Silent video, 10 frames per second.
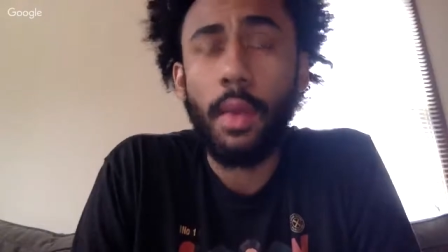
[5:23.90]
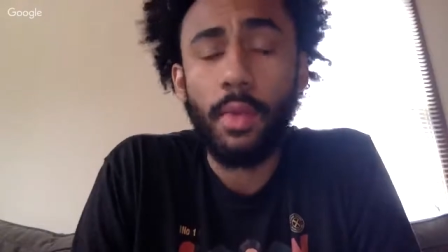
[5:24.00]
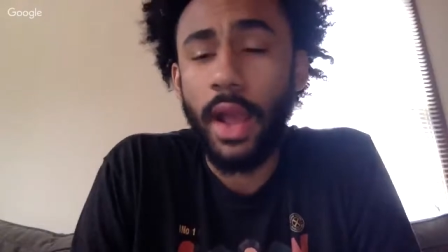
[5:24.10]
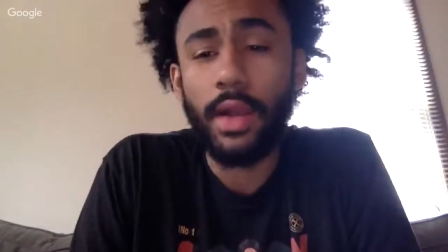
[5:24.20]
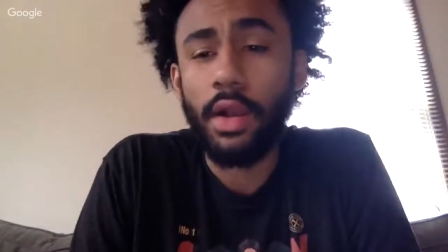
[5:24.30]

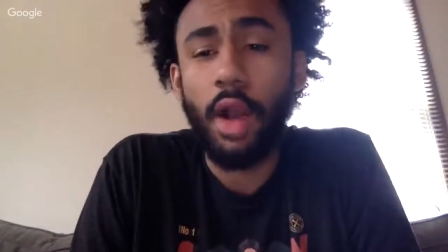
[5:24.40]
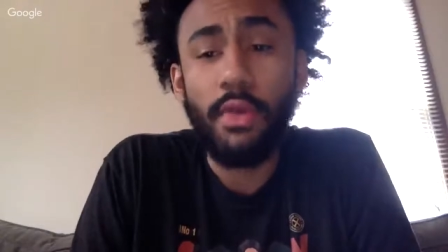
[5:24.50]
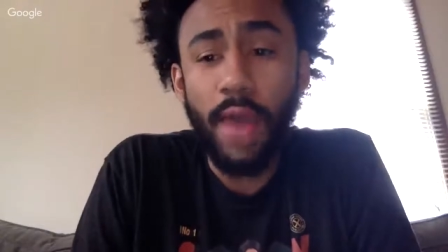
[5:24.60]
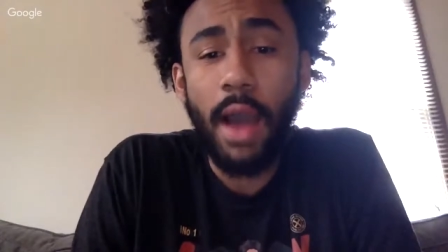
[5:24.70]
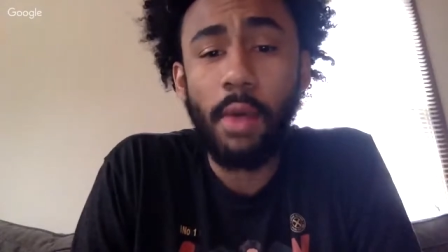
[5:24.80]
not going to call
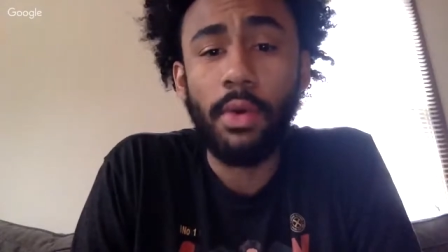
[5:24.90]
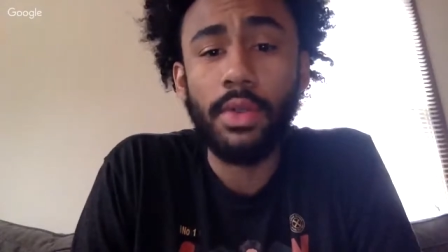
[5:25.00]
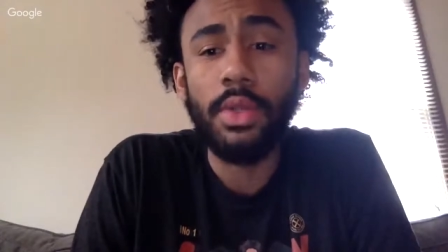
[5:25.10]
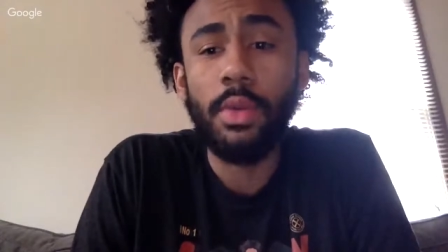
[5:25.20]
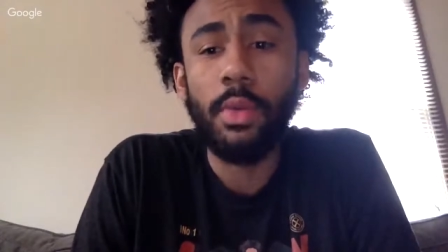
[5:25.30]

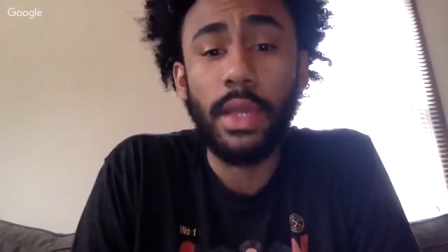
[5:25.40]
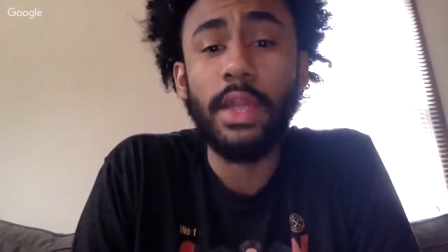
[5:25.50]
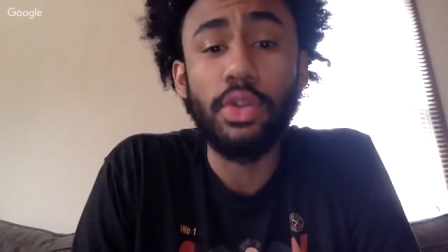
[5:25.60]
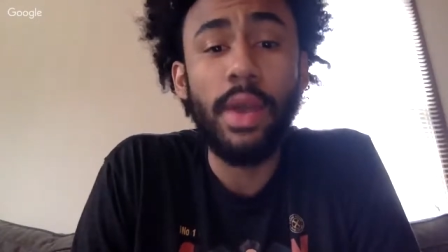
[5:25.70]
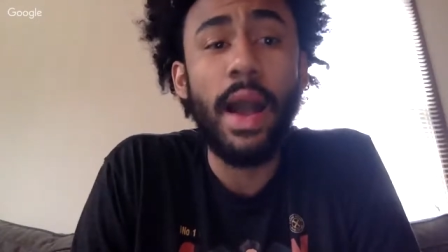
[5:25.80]
fouls. We
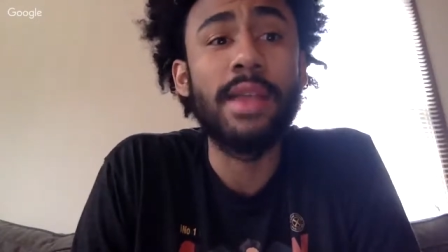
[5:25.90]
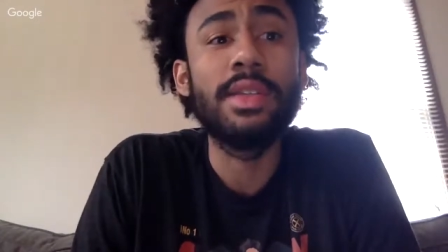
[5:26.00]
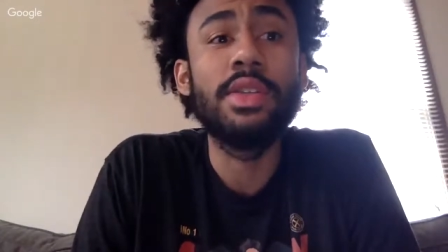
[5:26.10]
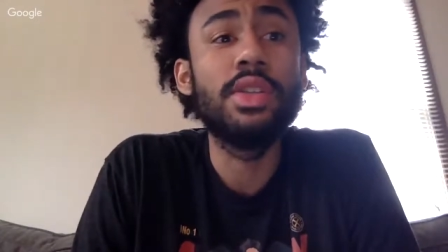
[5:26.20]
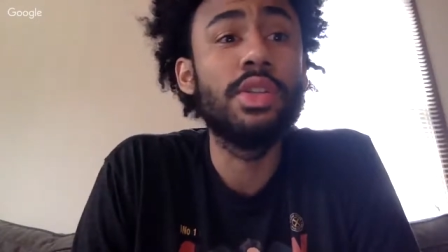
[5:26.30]
need you guys